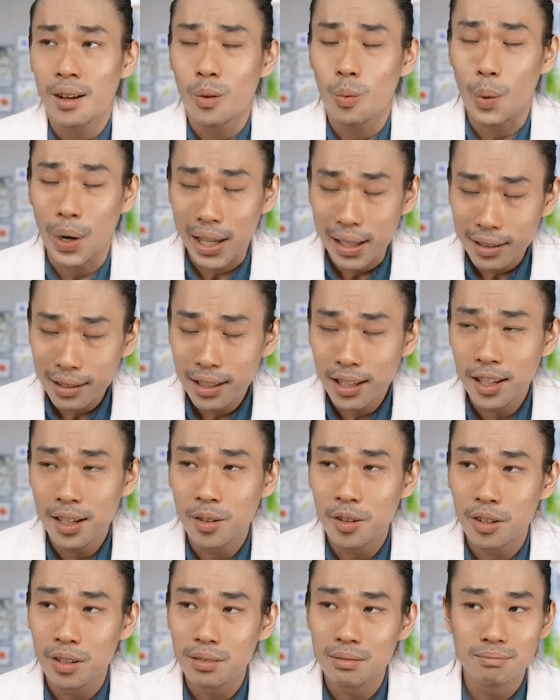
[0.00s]
Well,
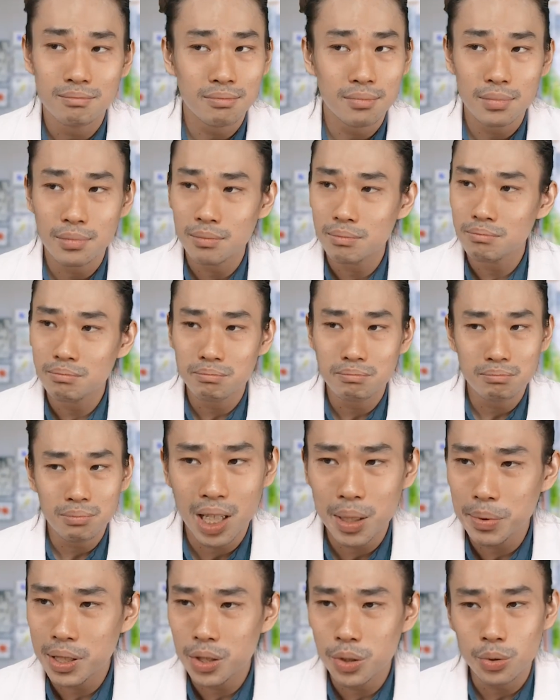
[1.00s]

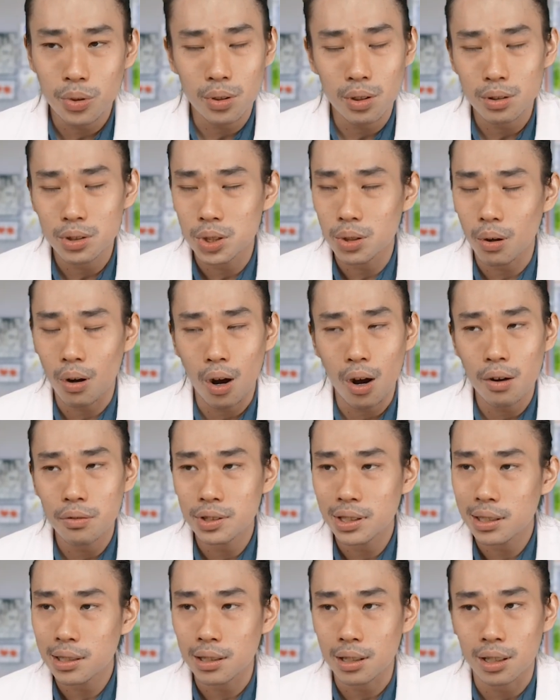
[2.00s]
maybe you
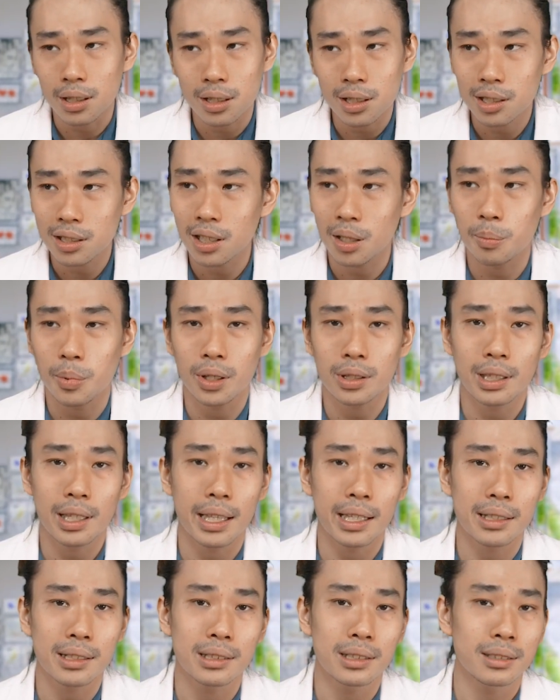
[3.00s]
often heard about
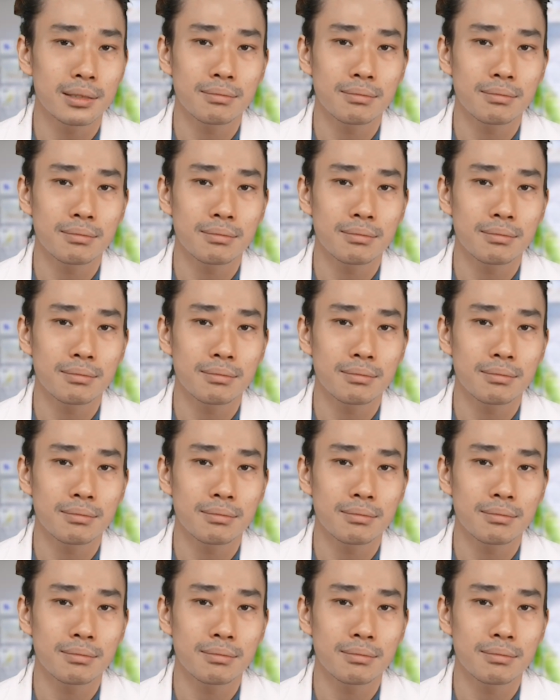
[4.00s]
like